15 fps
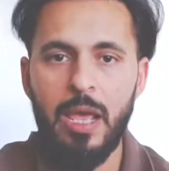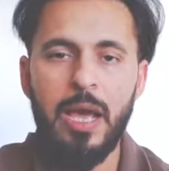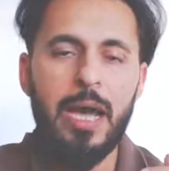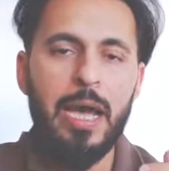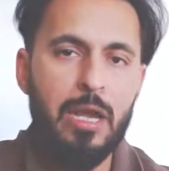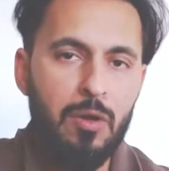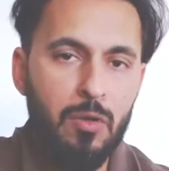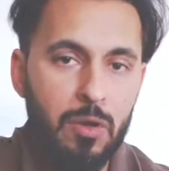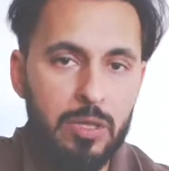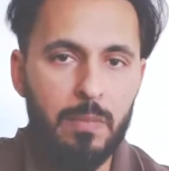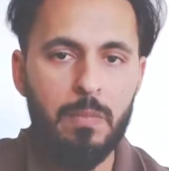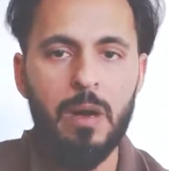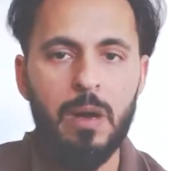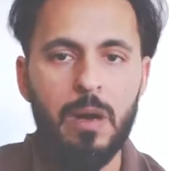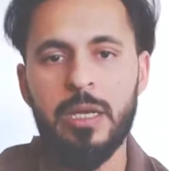I know the
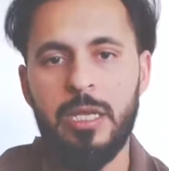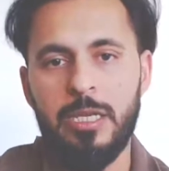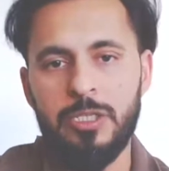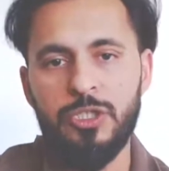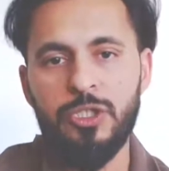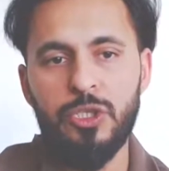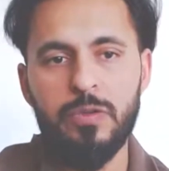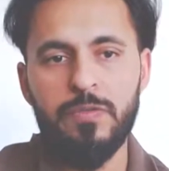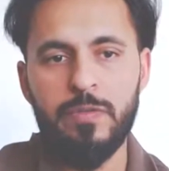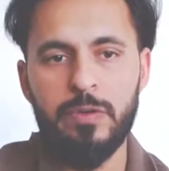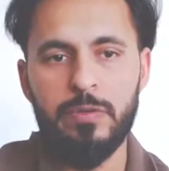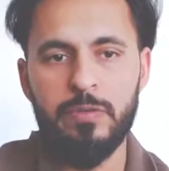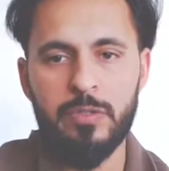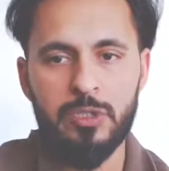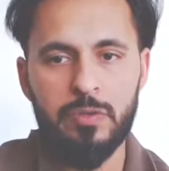market is due for
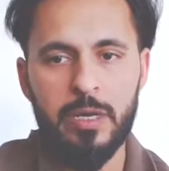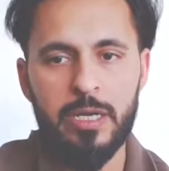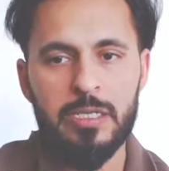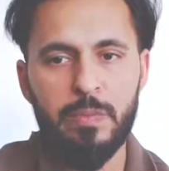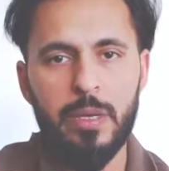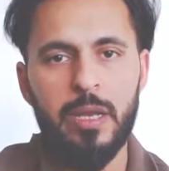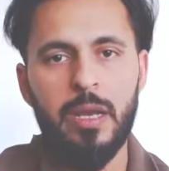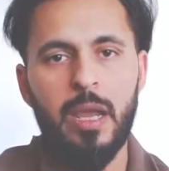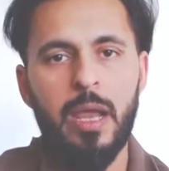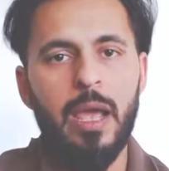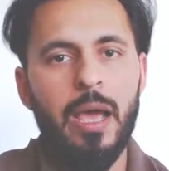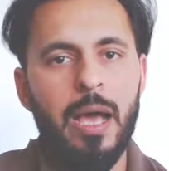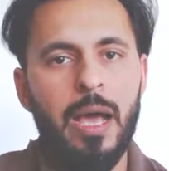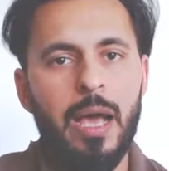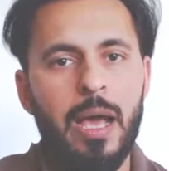retracement,
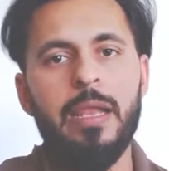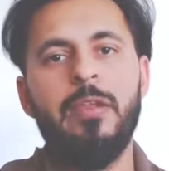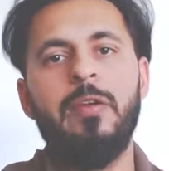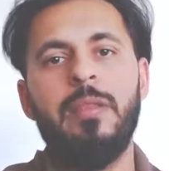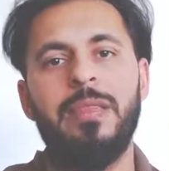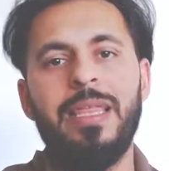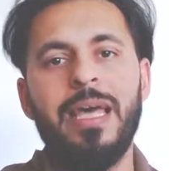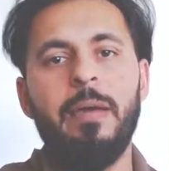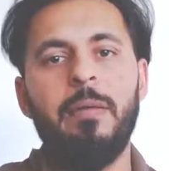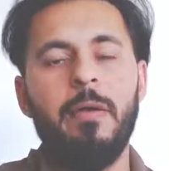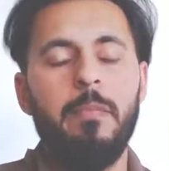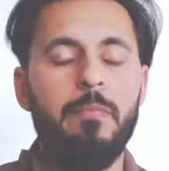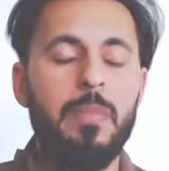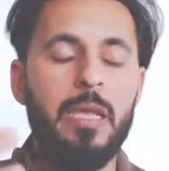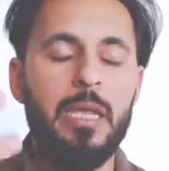and that
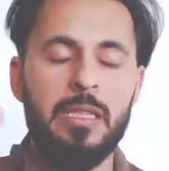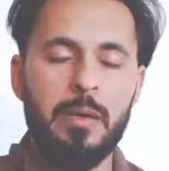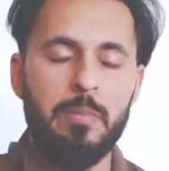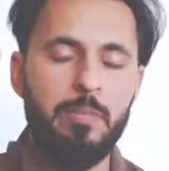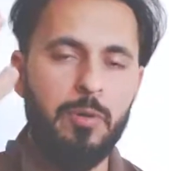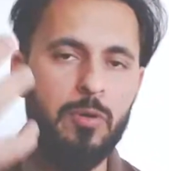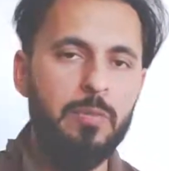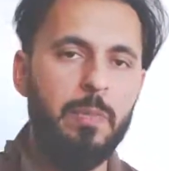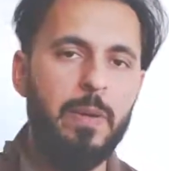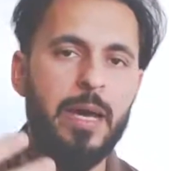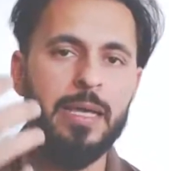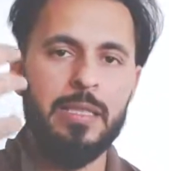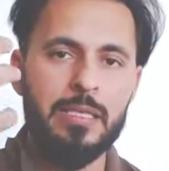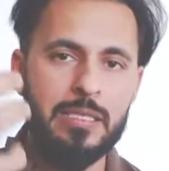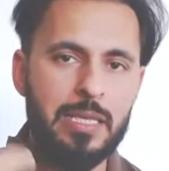means the
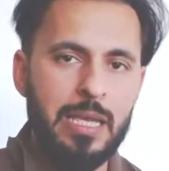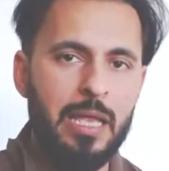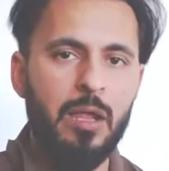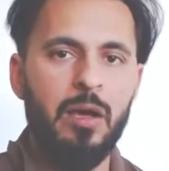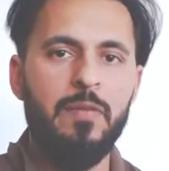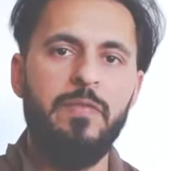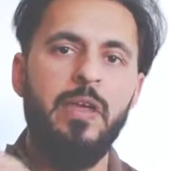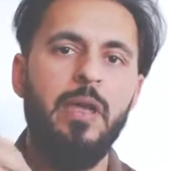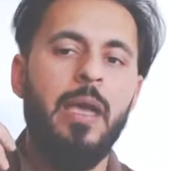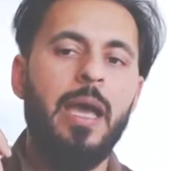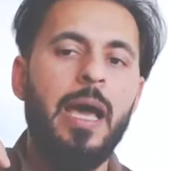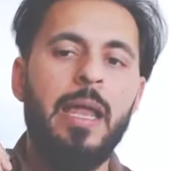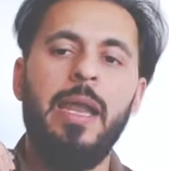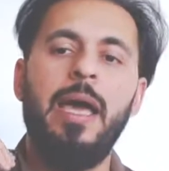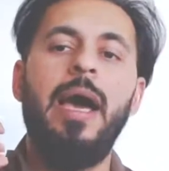pullback, the sell-off.
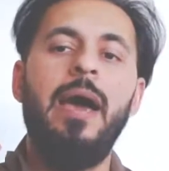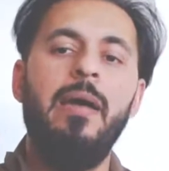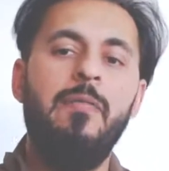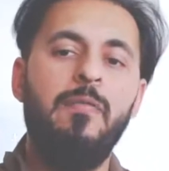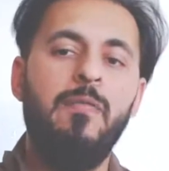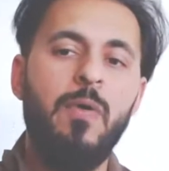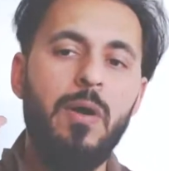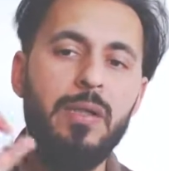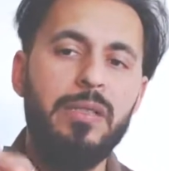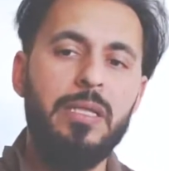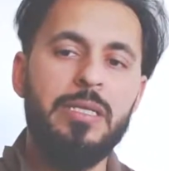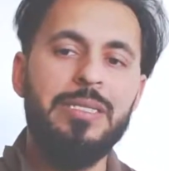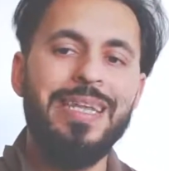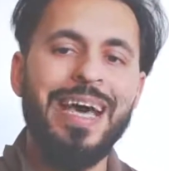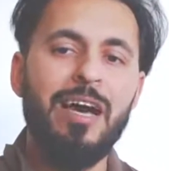And I want the
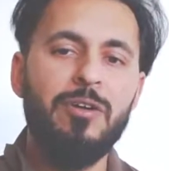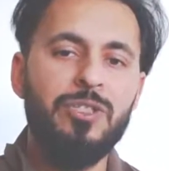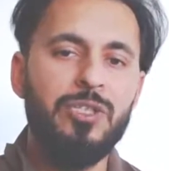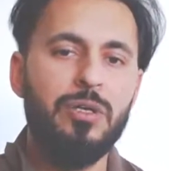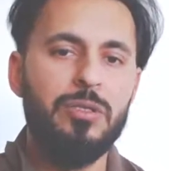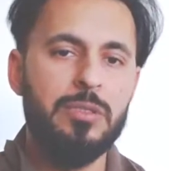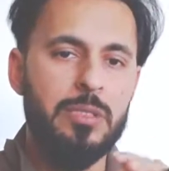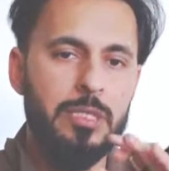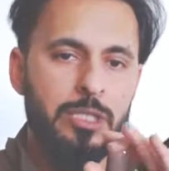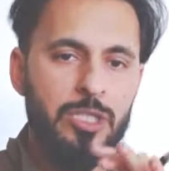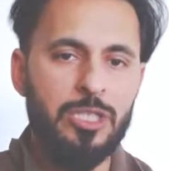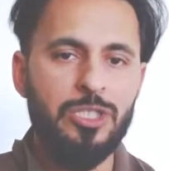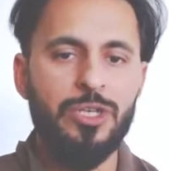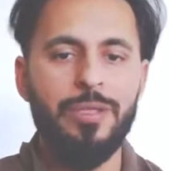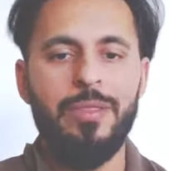Dow Jones, the
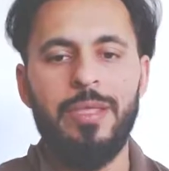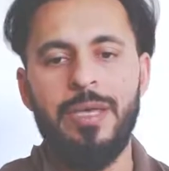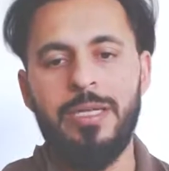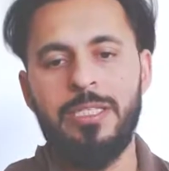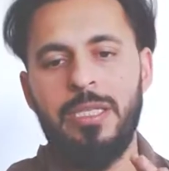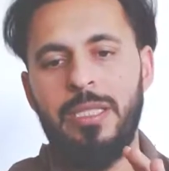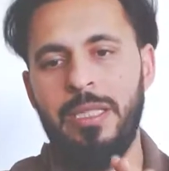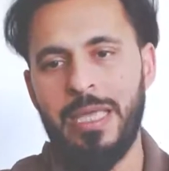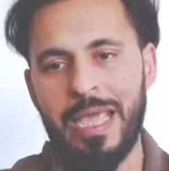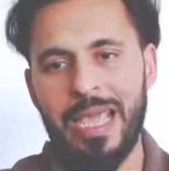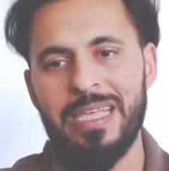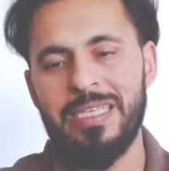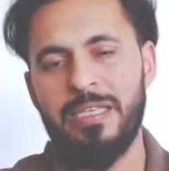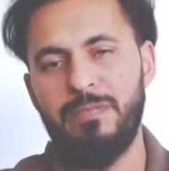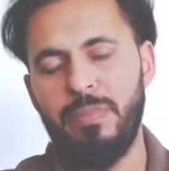DJ30, the
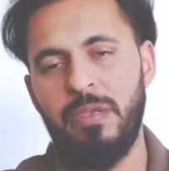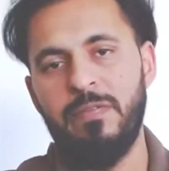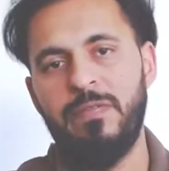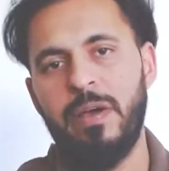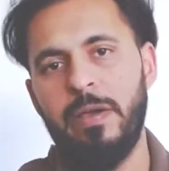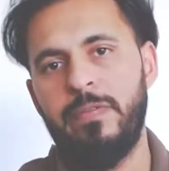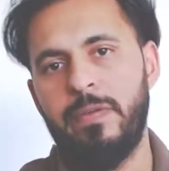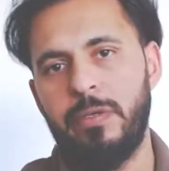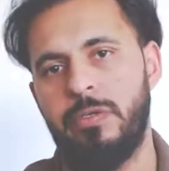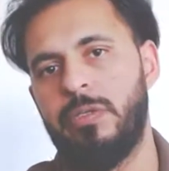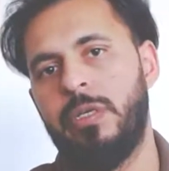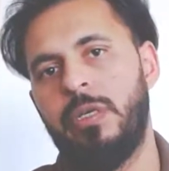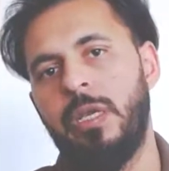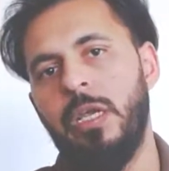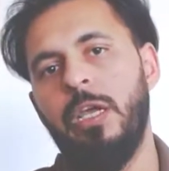S&P
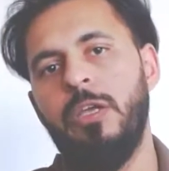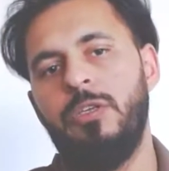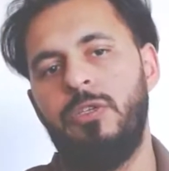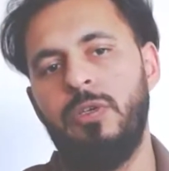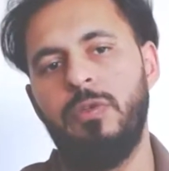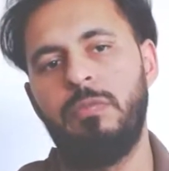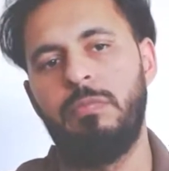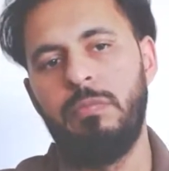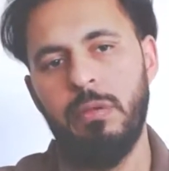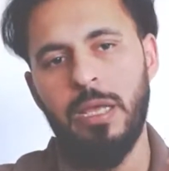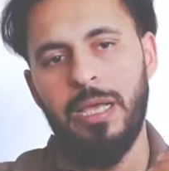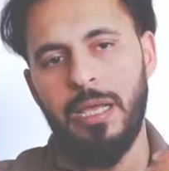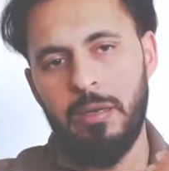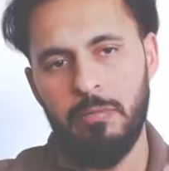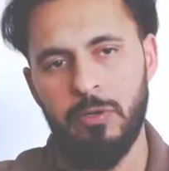500 to
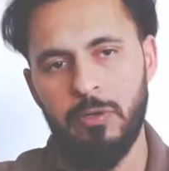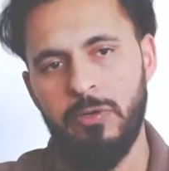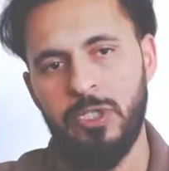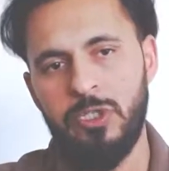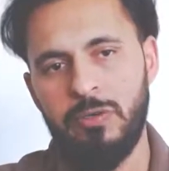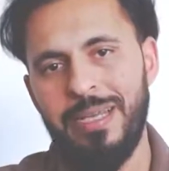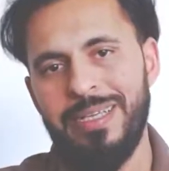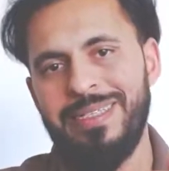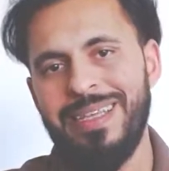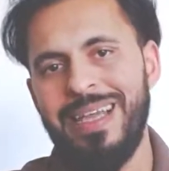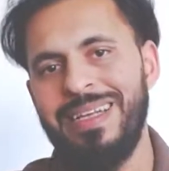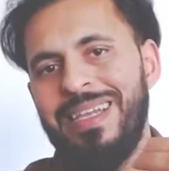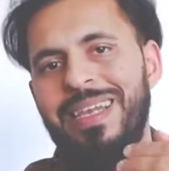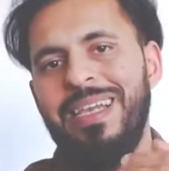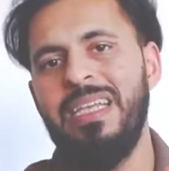retrace
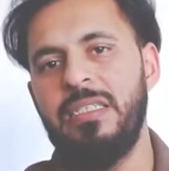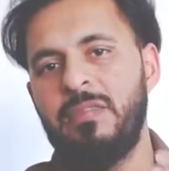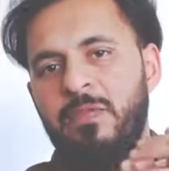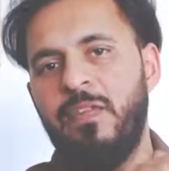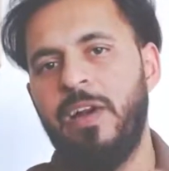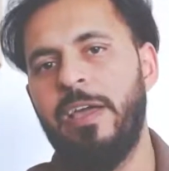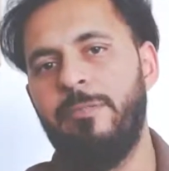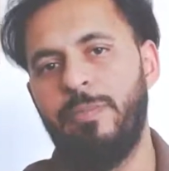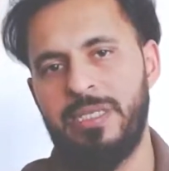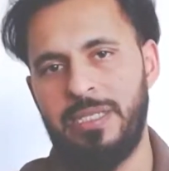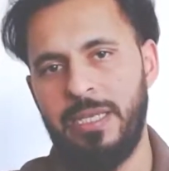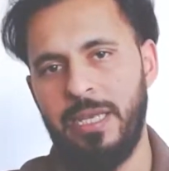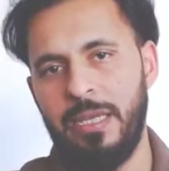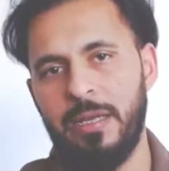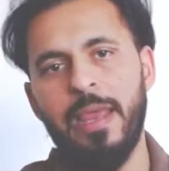at least
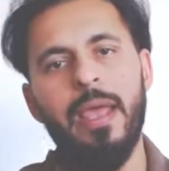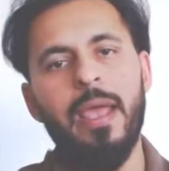5%.